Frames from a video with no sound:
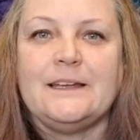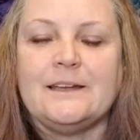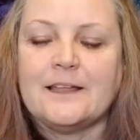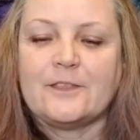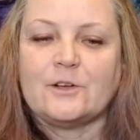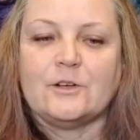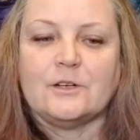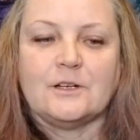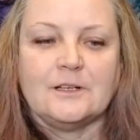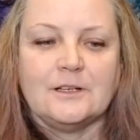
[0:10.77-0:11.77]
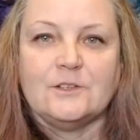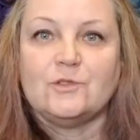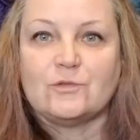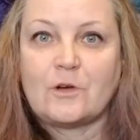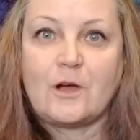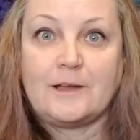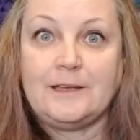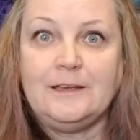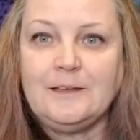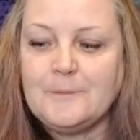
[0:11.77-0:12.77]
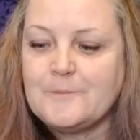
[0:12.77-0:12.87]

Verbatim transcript: another drawing